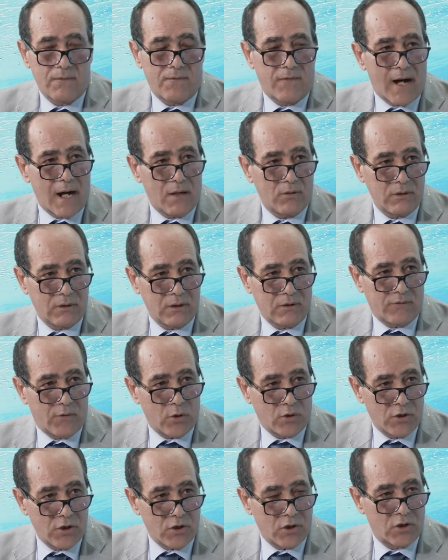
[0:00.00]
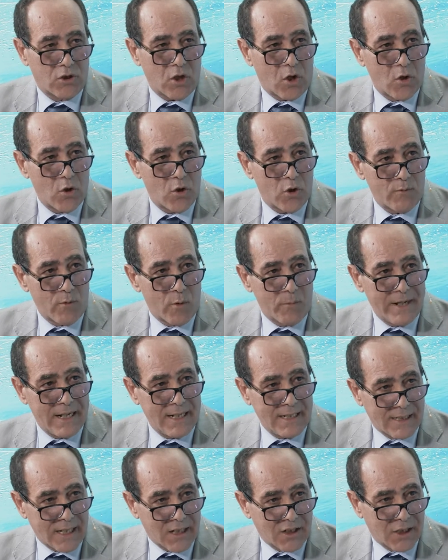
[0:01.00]
founded, focused on the
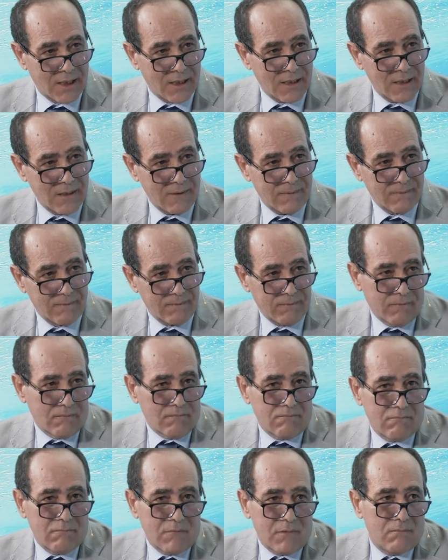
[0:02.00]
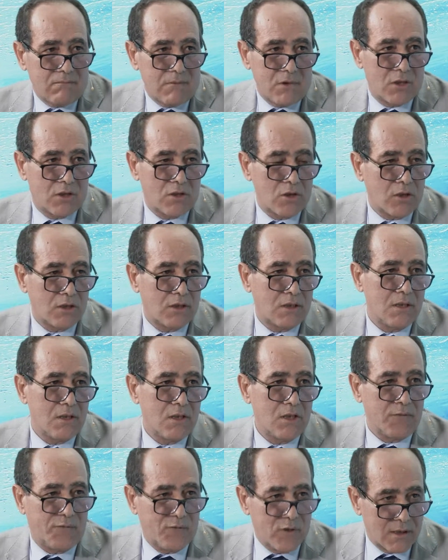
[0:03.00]
mobilization is not
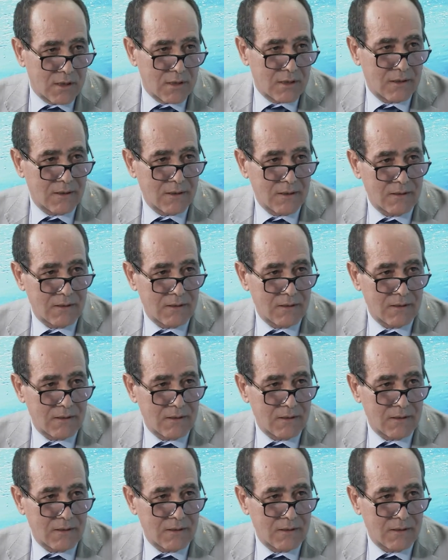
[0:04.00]
sufficient.